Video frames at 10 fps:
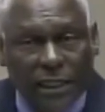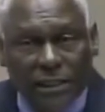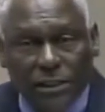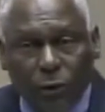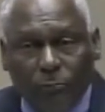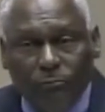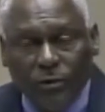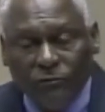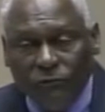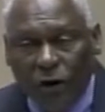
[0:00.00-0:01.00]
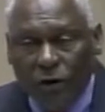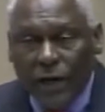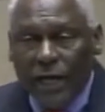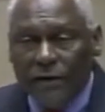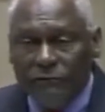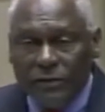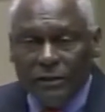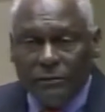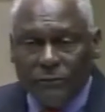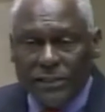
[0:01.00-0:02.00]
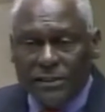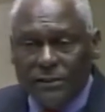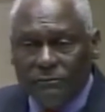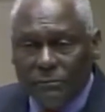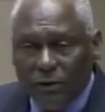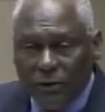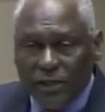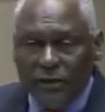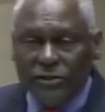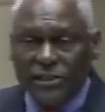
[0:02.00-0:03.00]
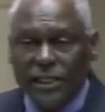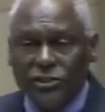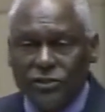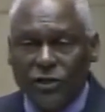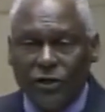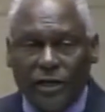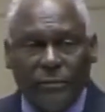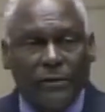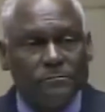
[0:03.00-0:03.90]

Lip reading: and so far ahead of the rest of all the other states you're talking about.